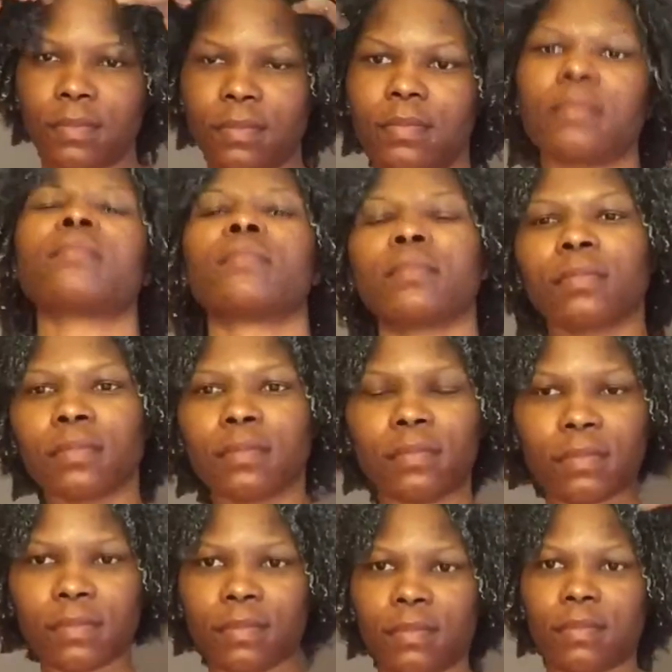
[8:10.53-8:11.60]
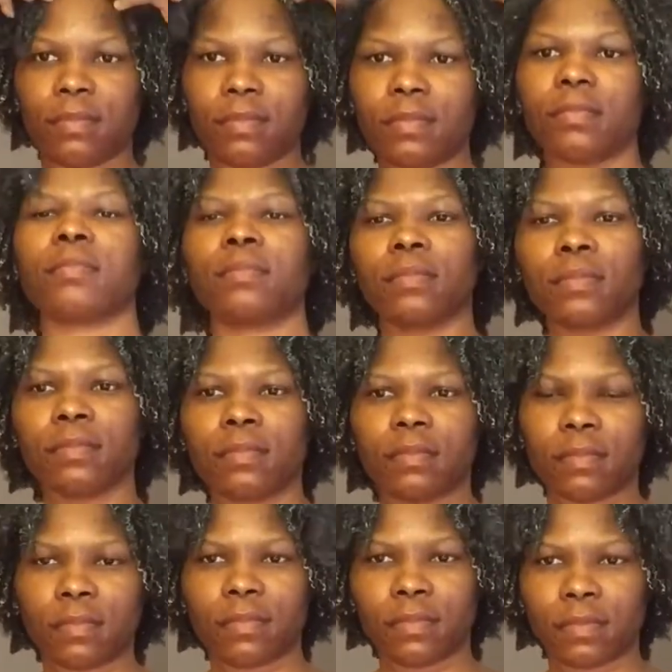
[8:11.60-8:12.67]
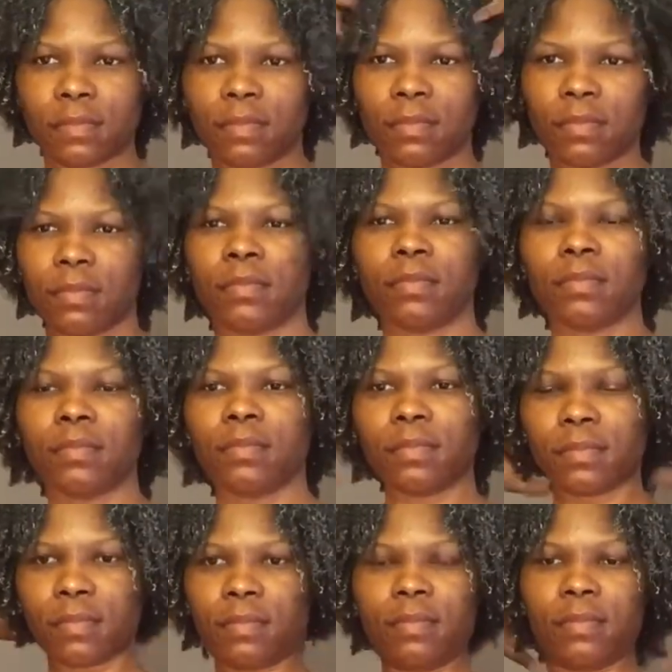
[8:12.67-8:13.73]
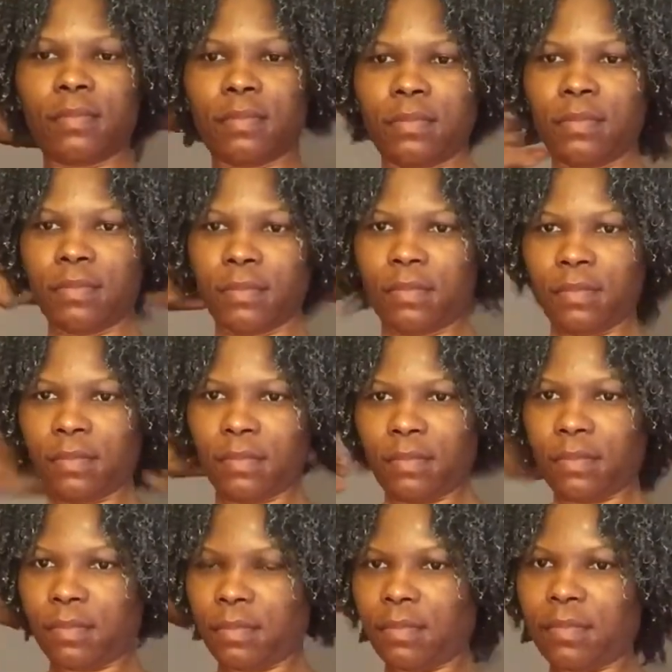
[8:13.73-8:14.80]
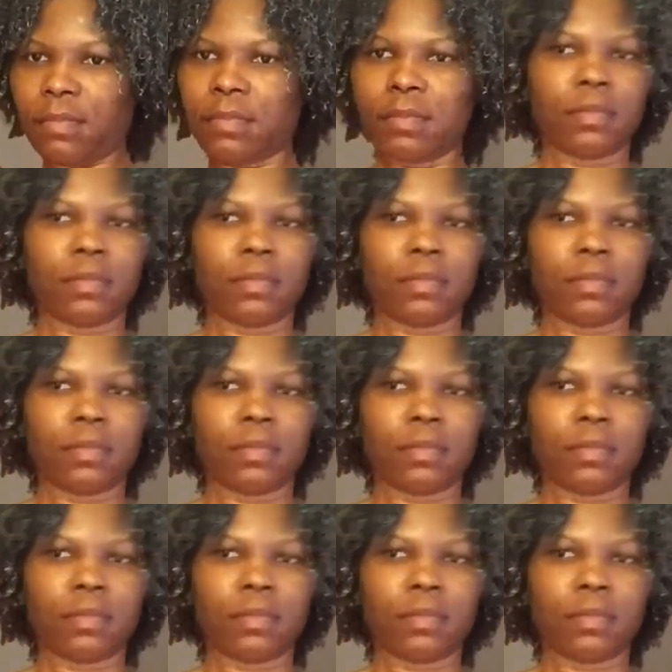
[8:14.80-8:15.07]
I'm just gonna let it dry by itself. So yeah, I